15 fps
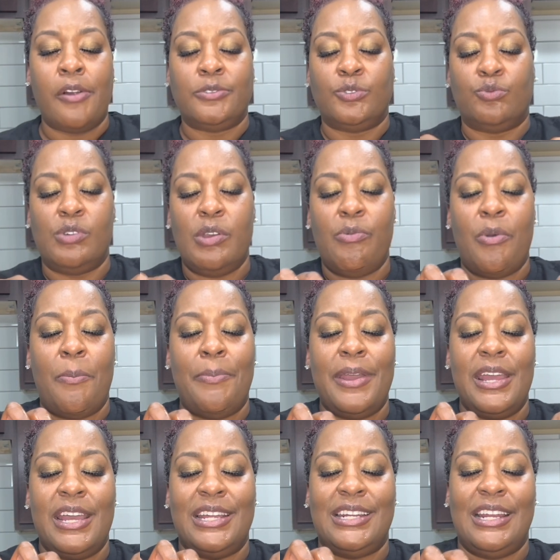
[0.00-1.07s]
we will
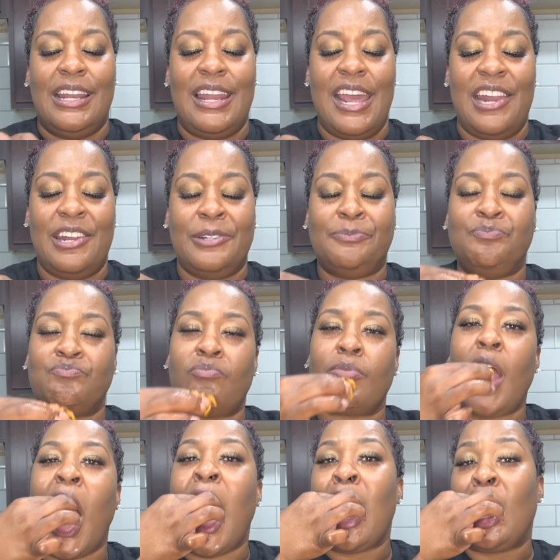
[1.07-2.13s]
be in Atlanta
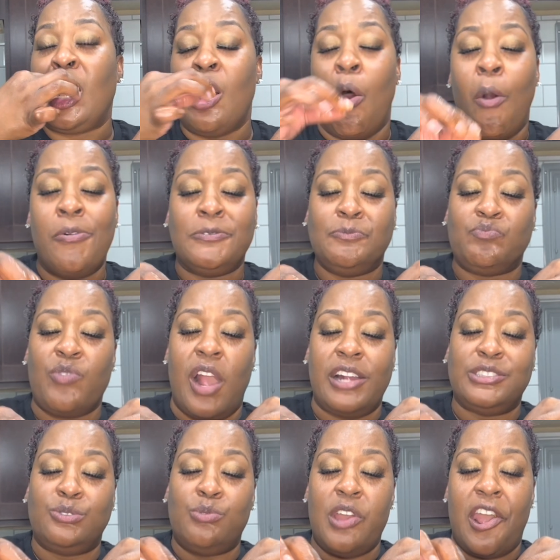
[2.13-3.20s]

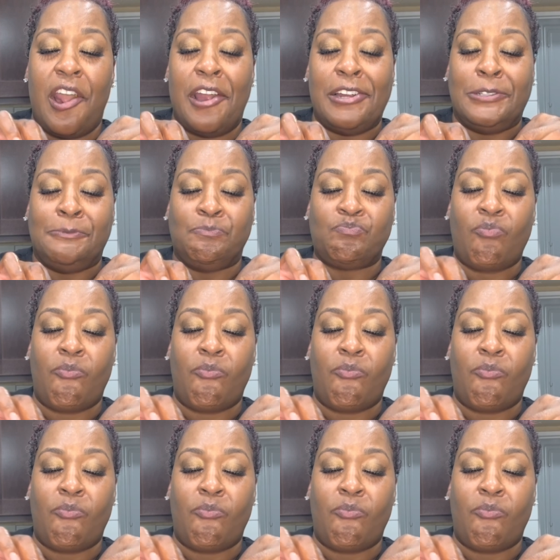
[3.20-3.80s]
next weekend